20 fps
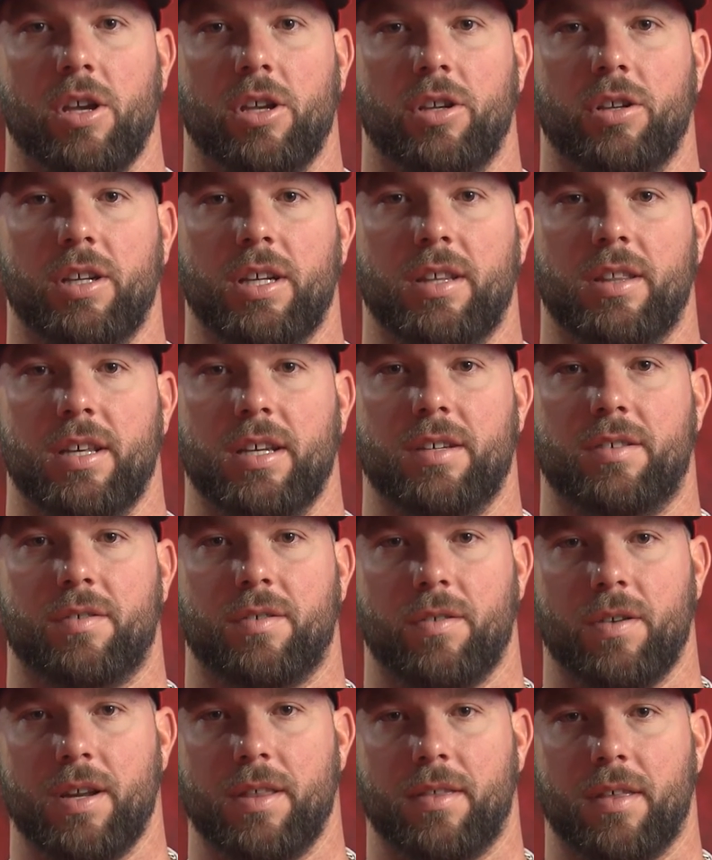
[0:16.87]
You need these
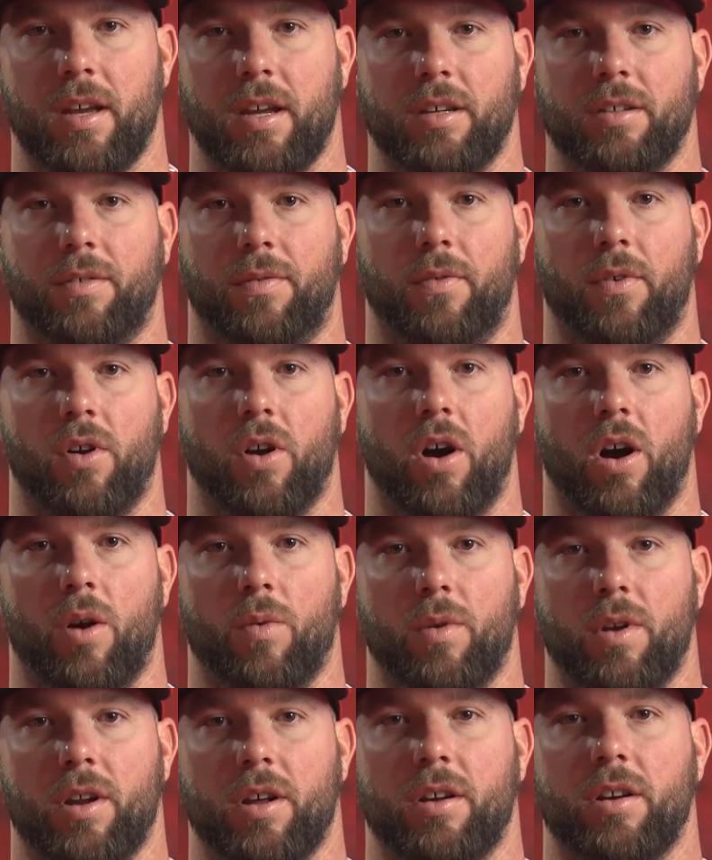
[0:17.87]
three things for
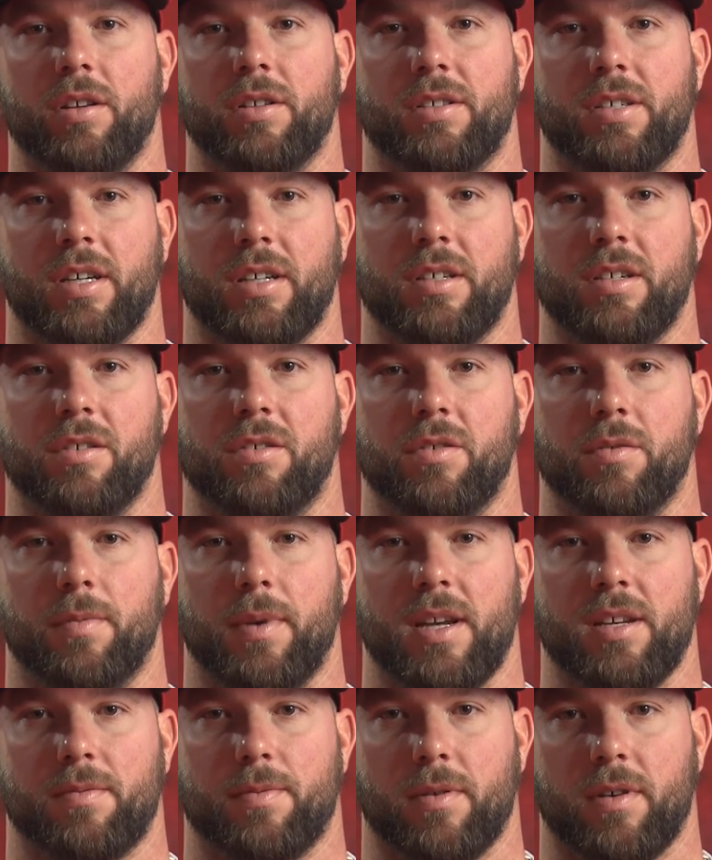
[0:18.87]
all 162
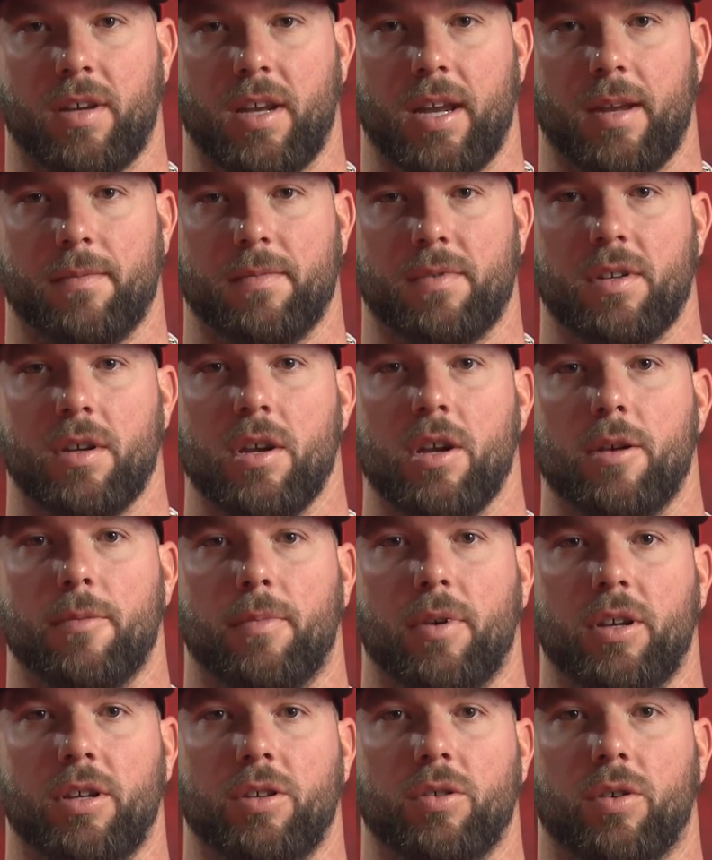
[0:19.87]
baseball games,
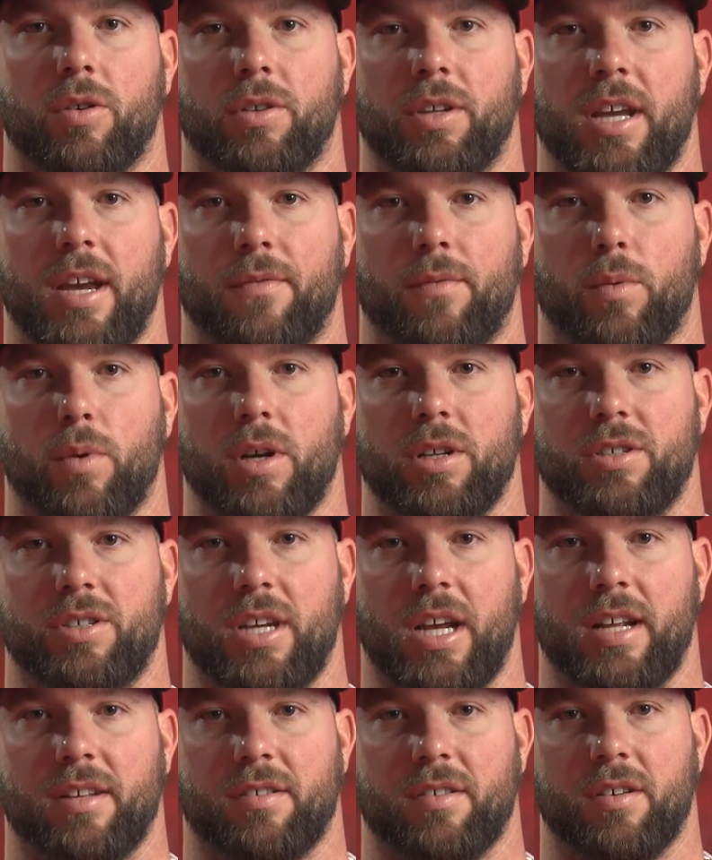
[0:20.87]
but you only have one
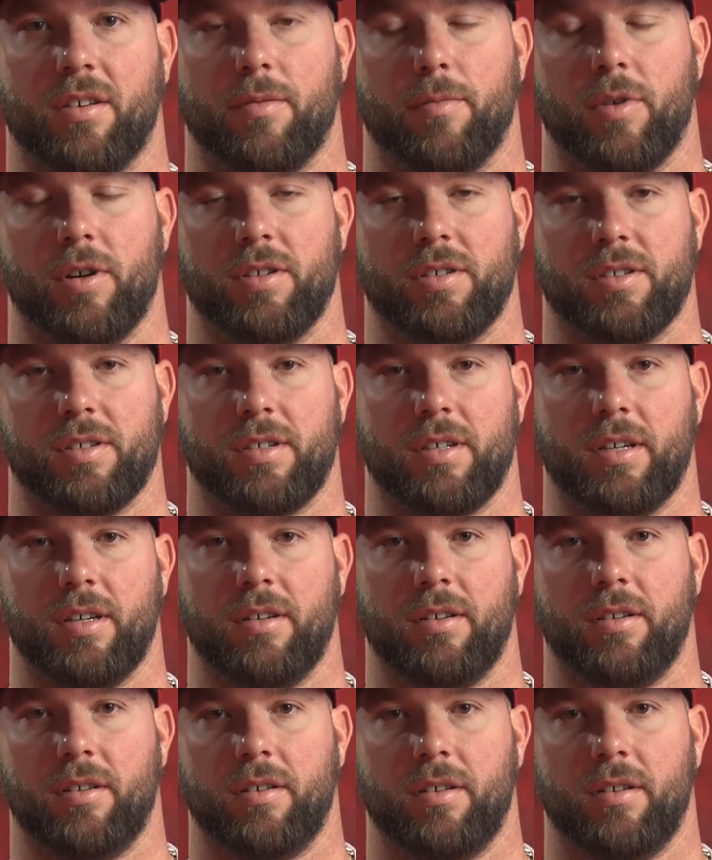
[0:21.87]
chance in an emergency.